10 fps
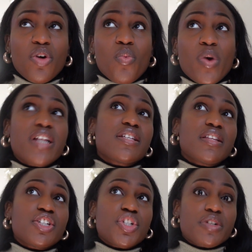What is it
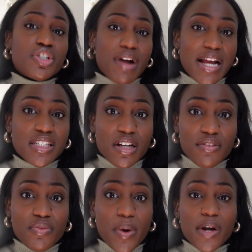that you're trying to
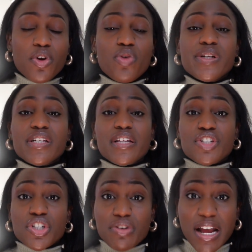avoid? Who is it that
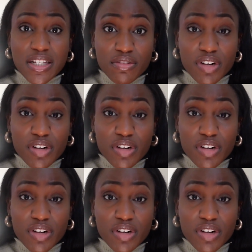you're trying to